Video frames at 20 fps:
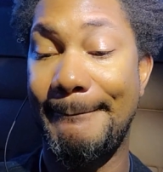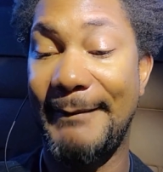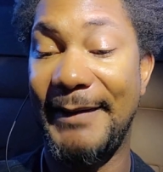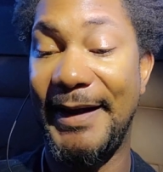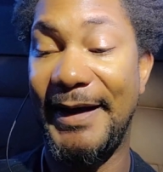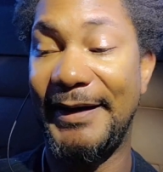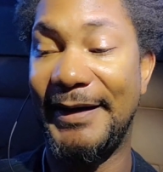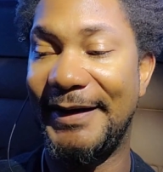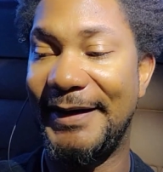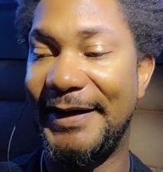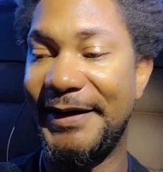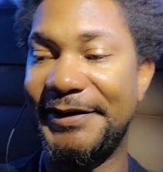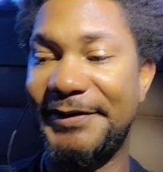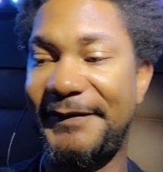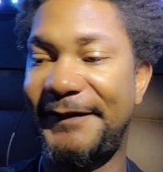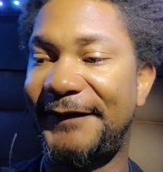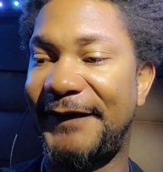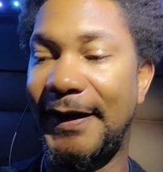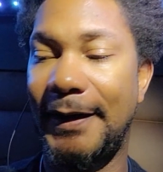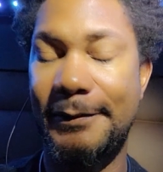and I
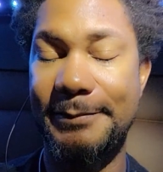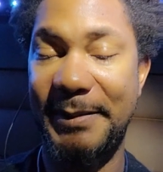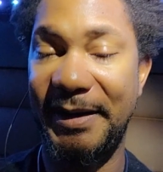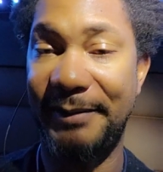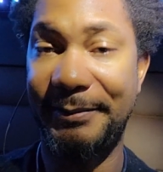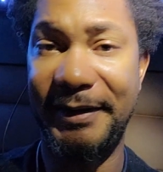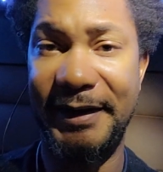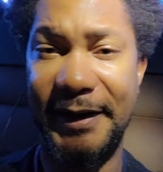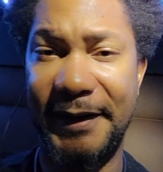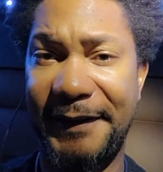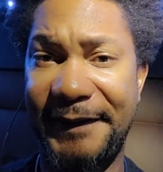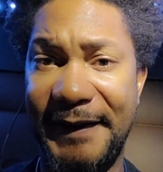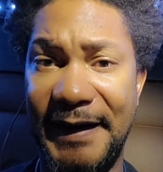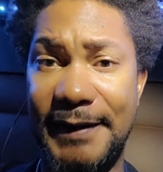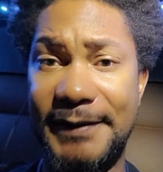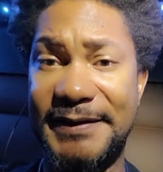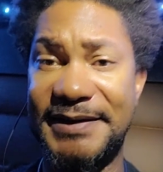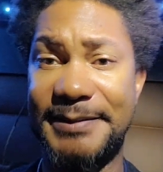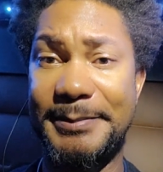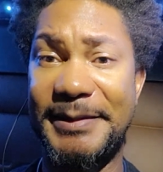had found maybe a
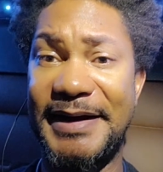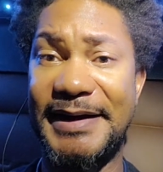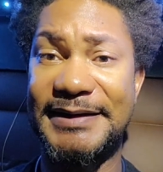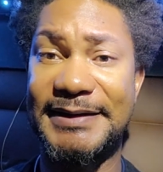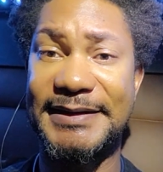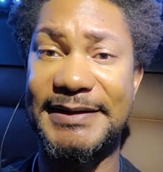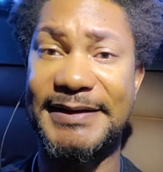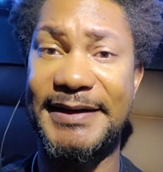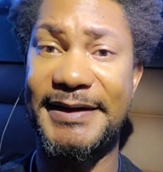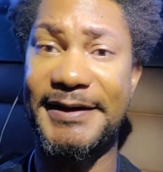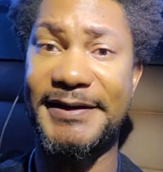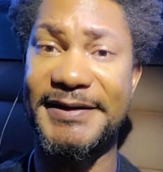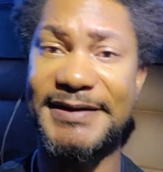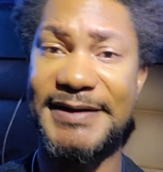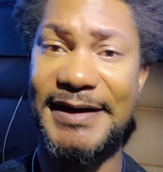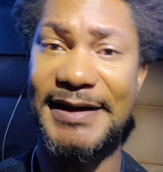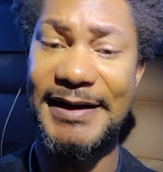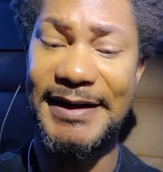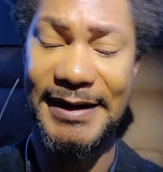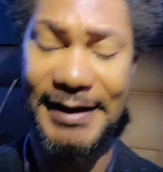thousand bags of stales.
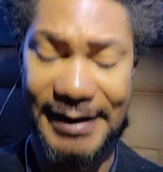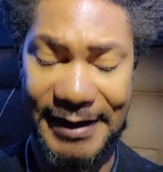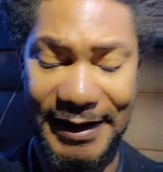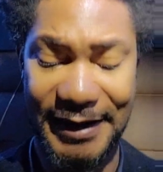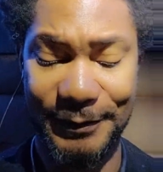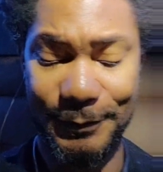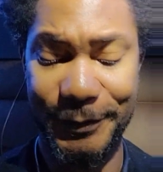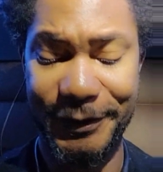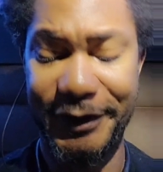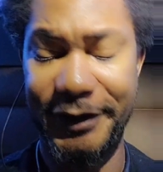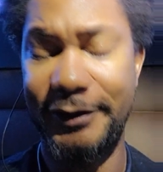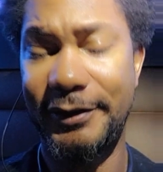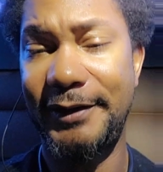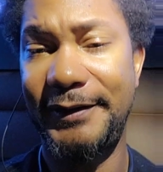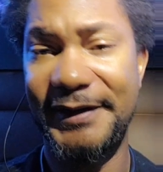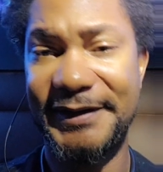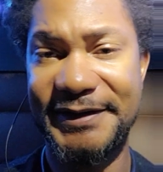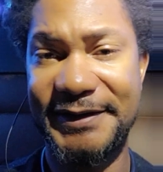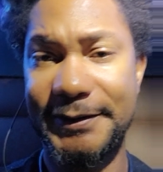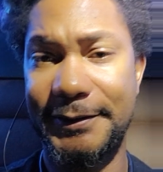And when you're
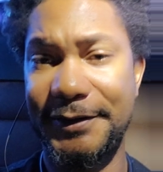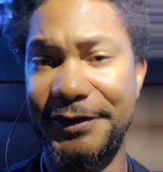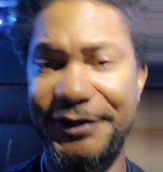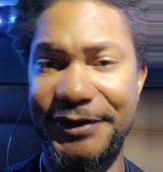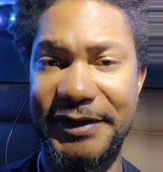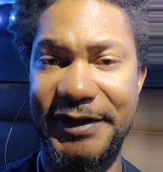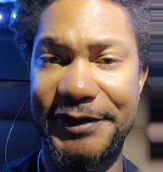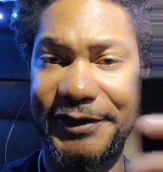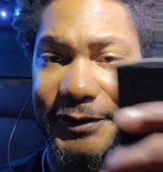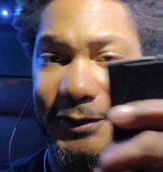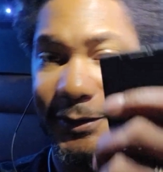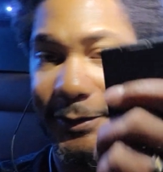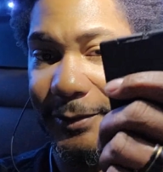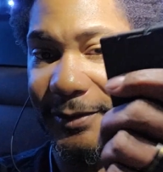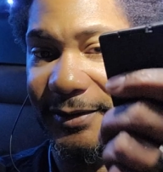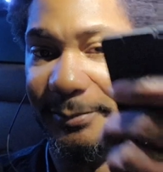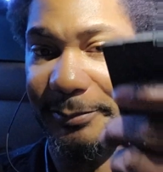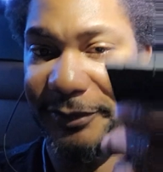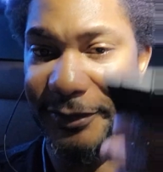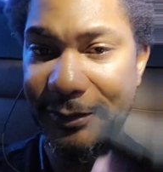in the stores, you get your little
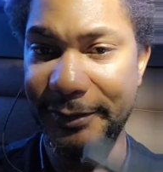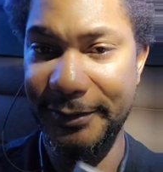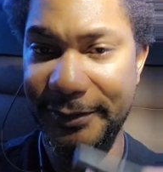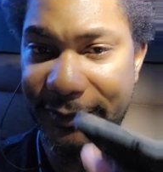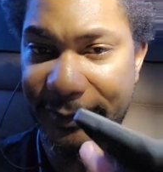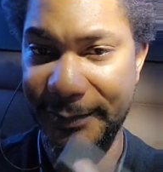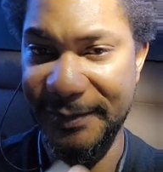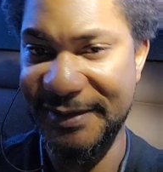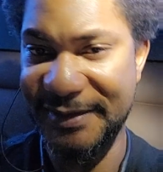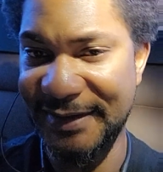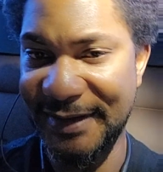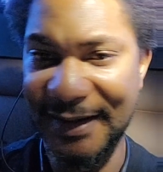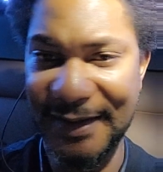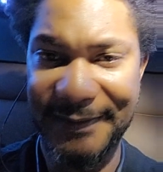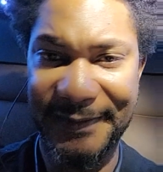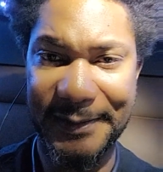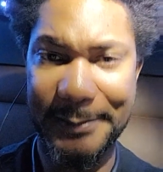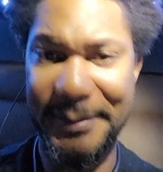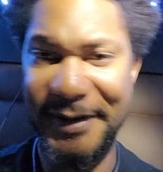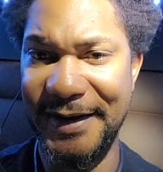computer, you
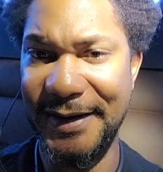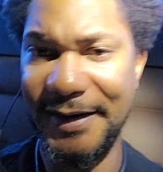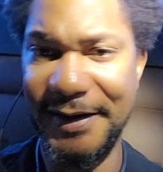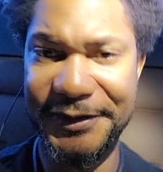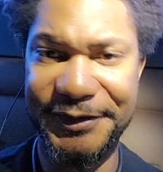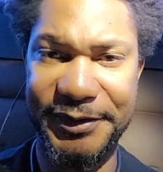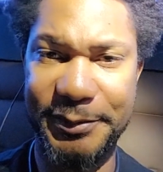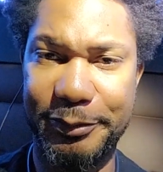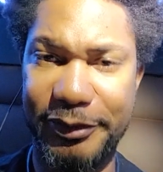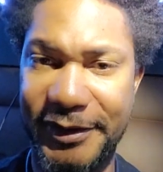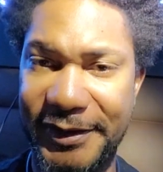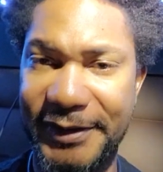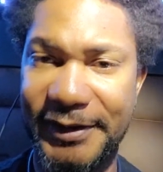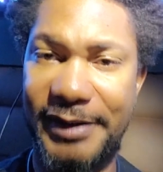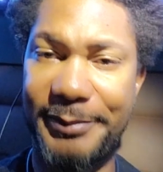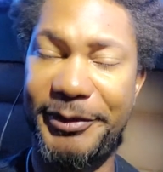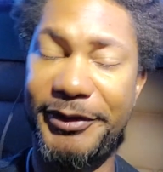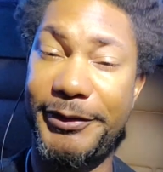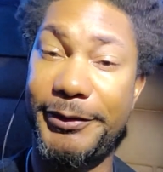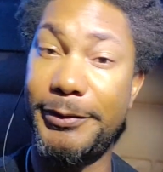scan the bags, you print it
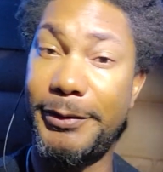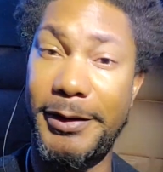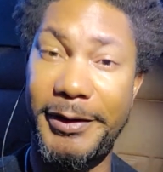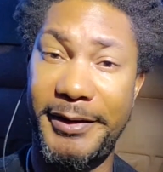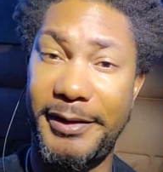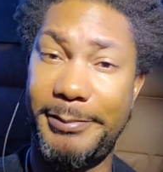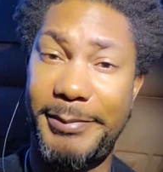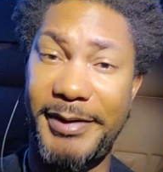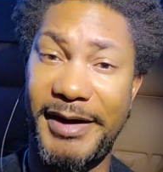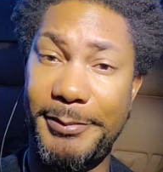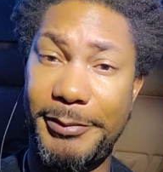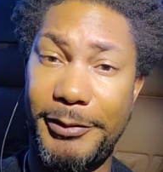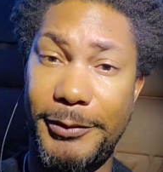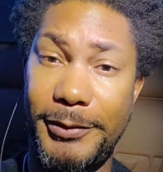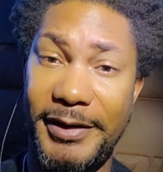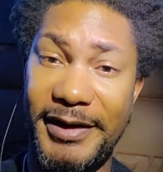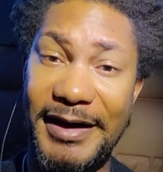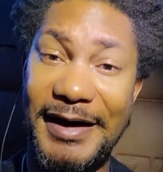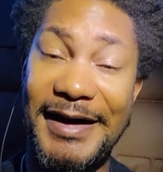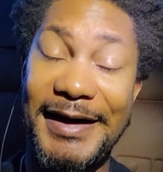up, you do all your
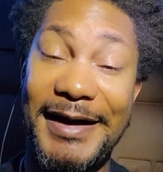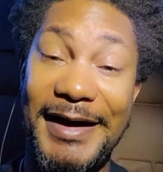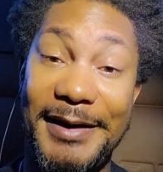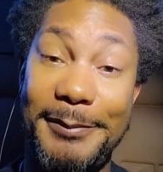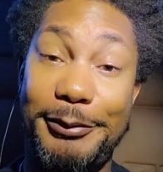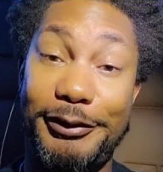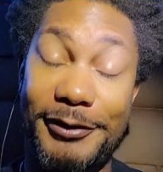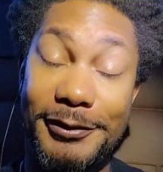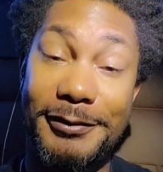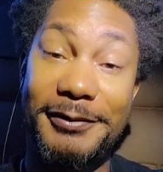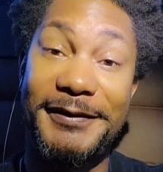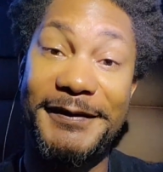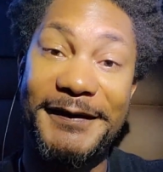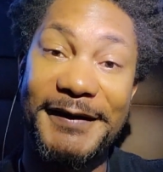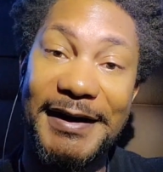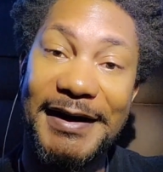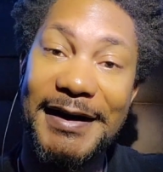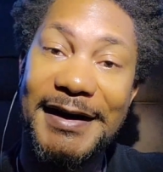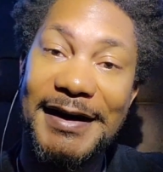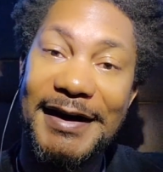paperwork. I had
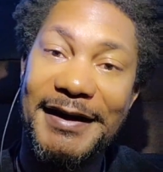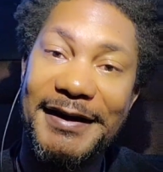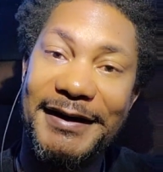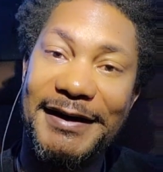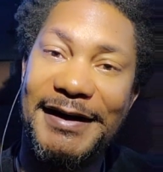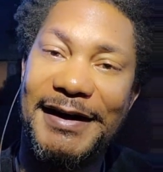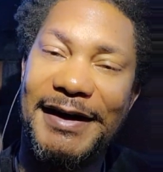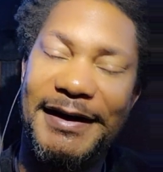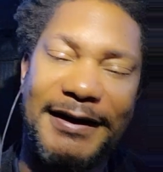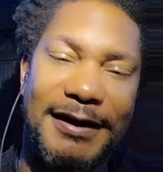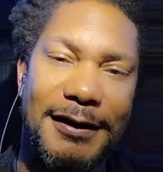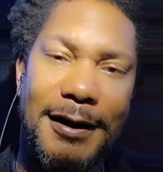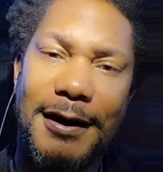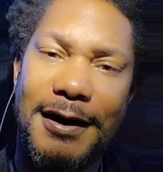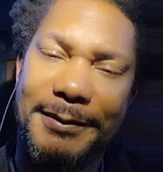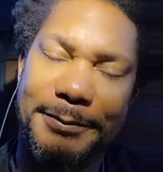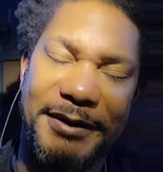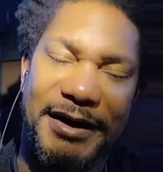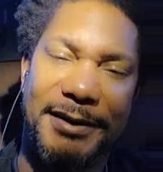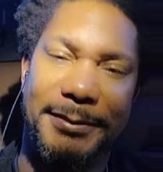proof that I had
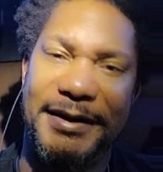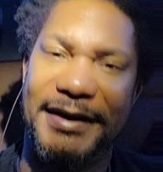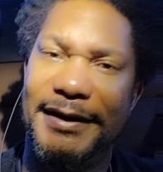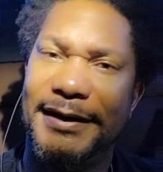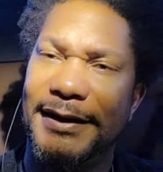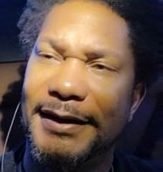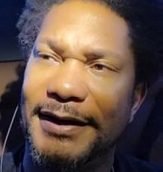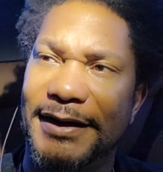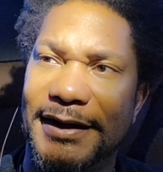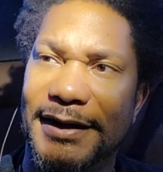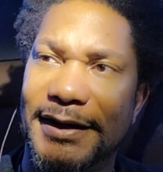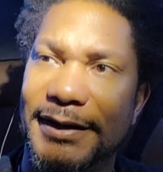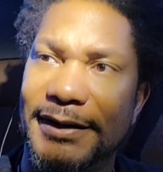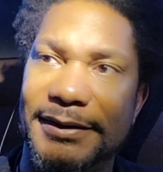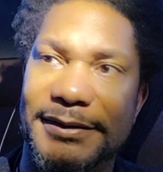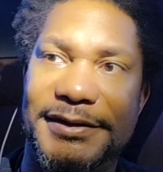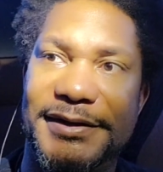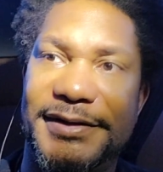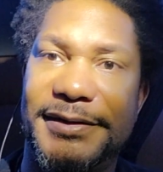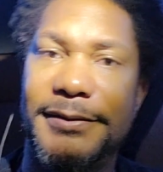caught maybe
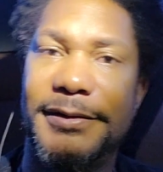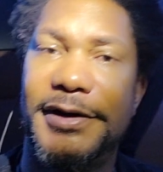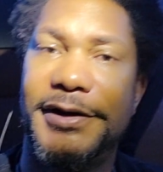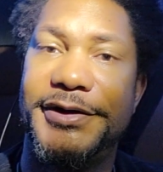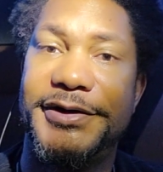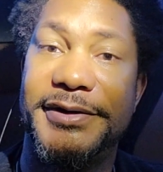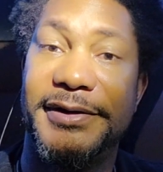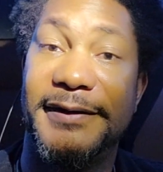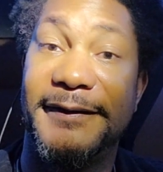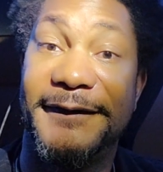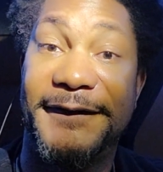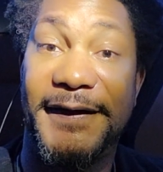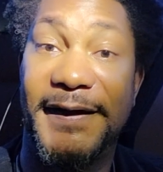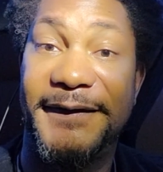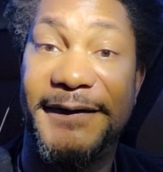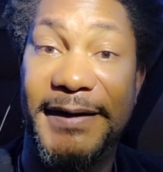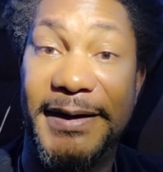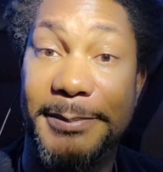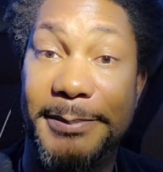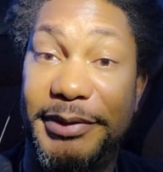
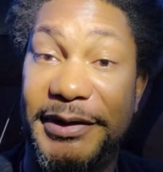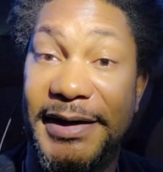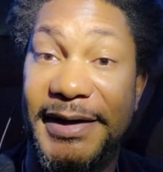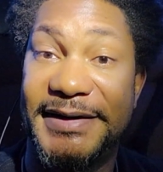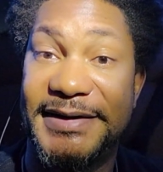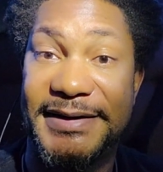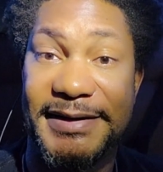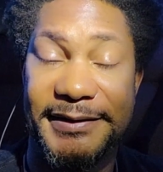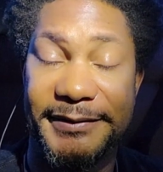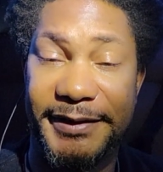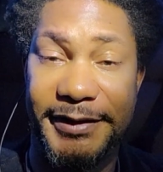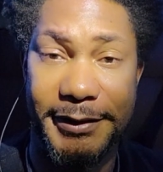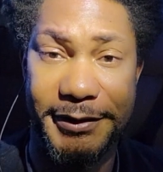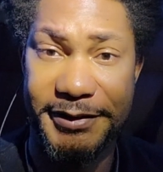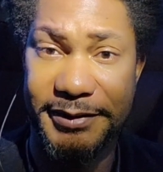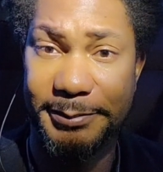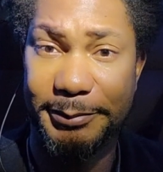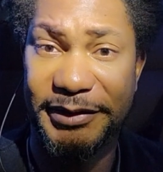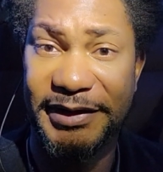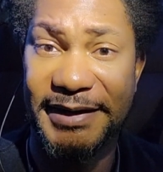250 plus,
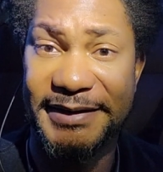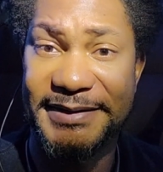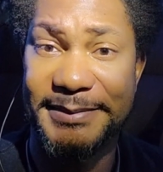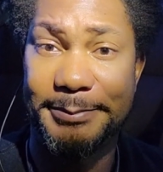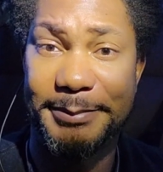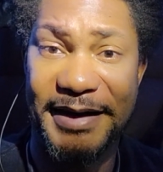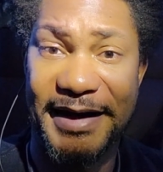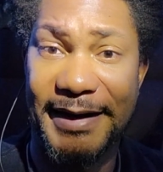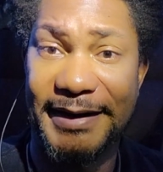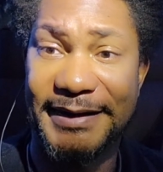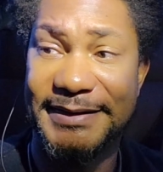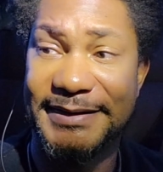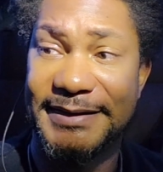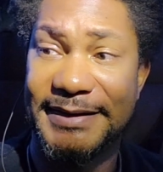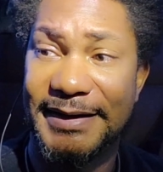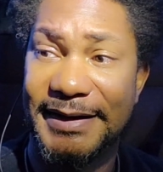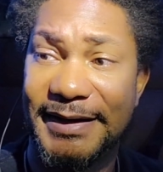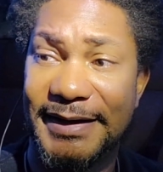300 plus bags